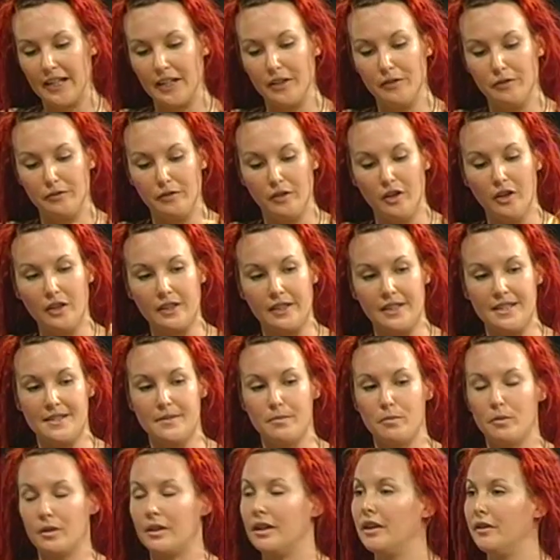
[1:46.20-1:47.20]
in a flock, this
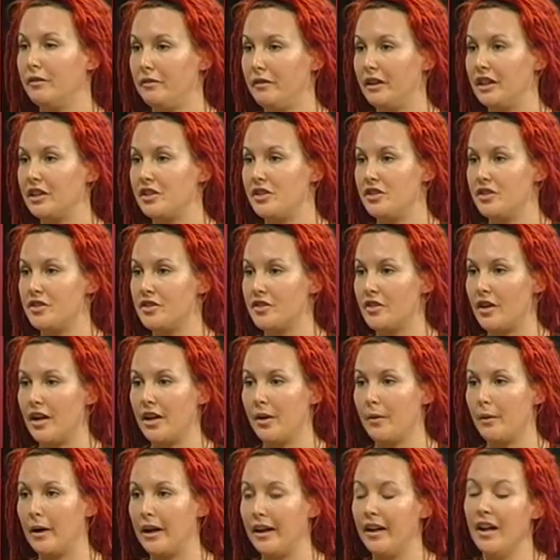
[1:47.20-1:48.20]
would affect you straight
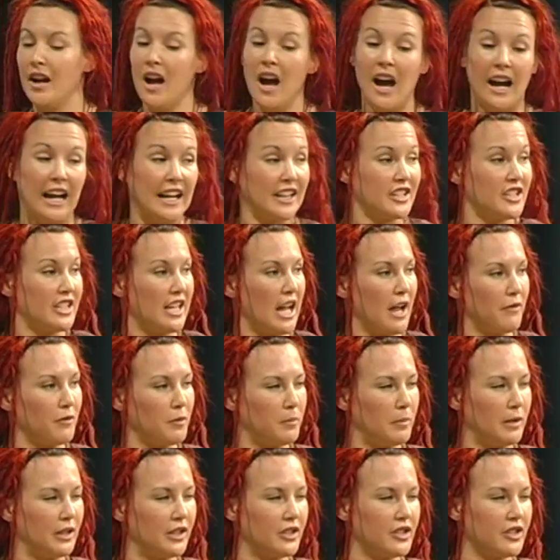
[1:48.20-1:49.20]
away. I actually have a
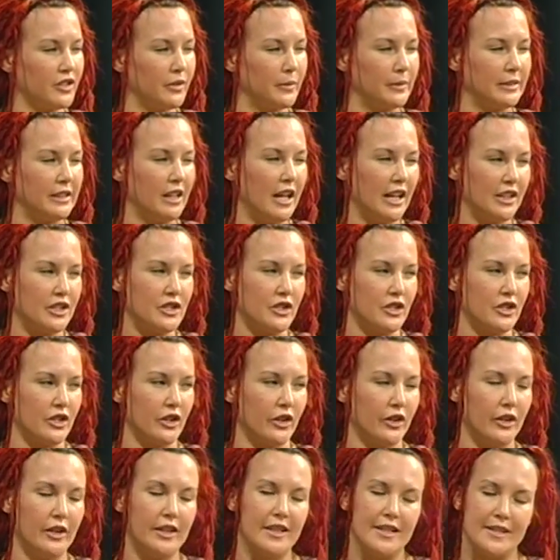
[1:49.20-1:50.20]
picture I would like to show
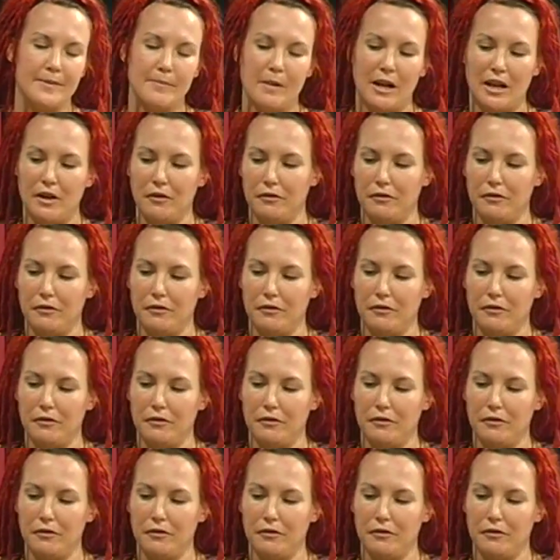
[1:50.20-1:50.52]
you. This Let's may